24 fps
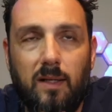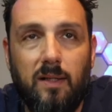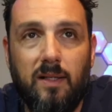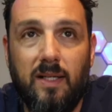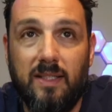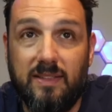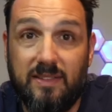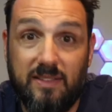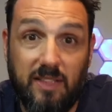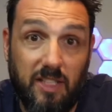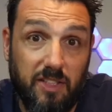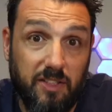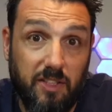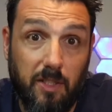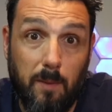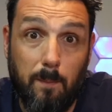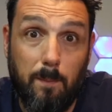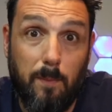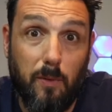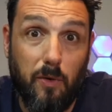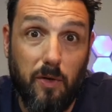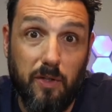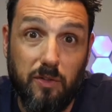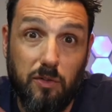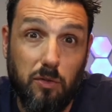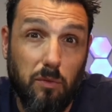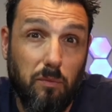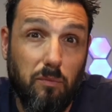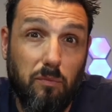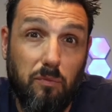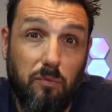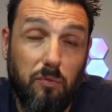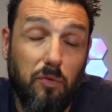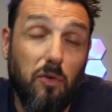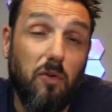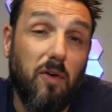a starting point of
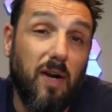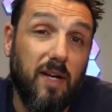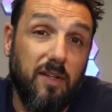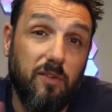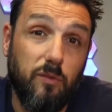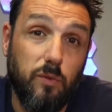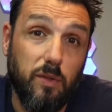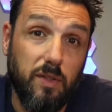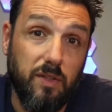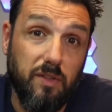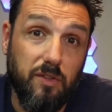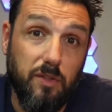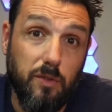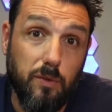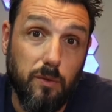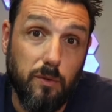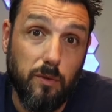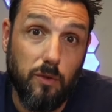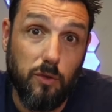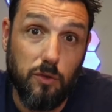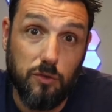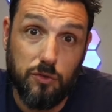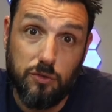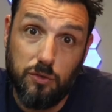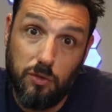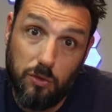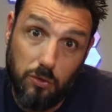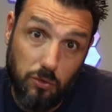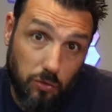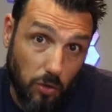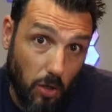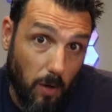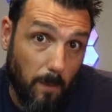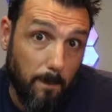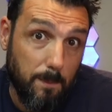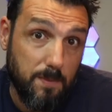400 euros
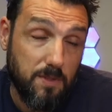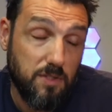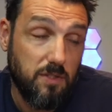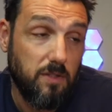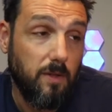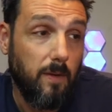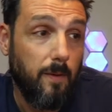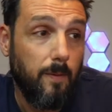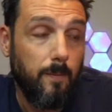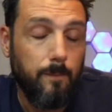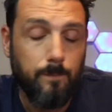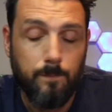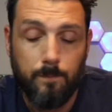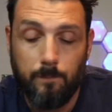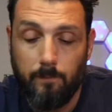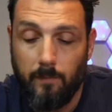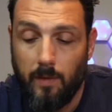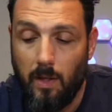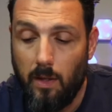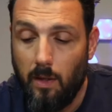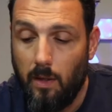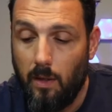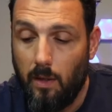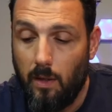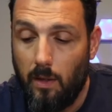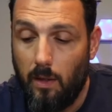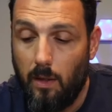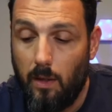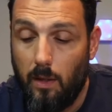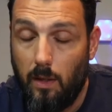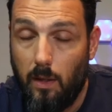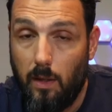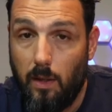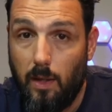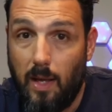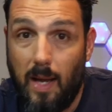tops.
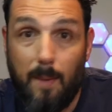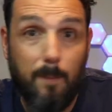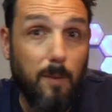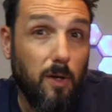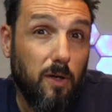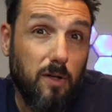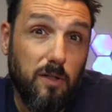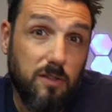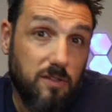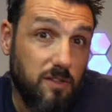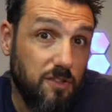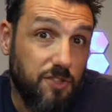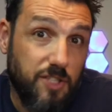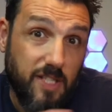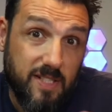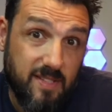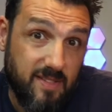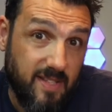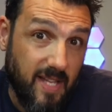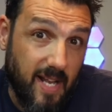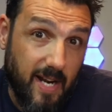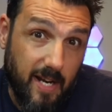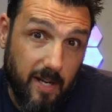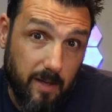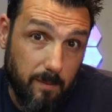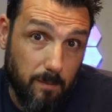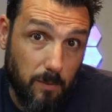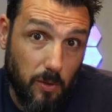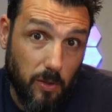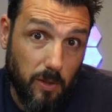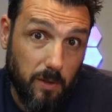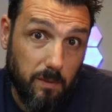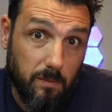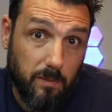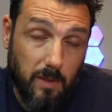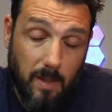I'm not going to suggest that
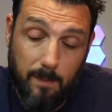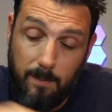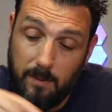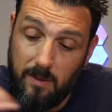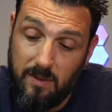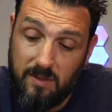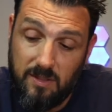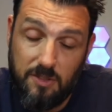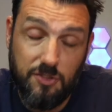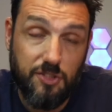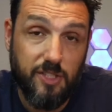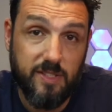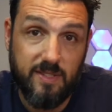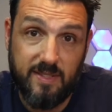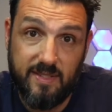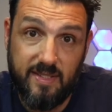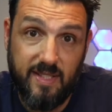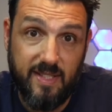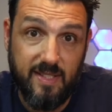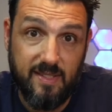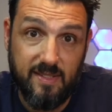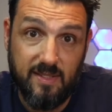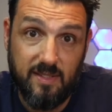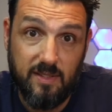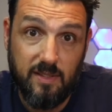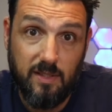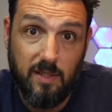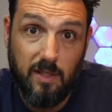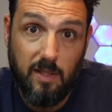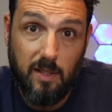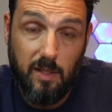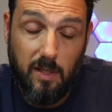anymore. I'm going to suggest this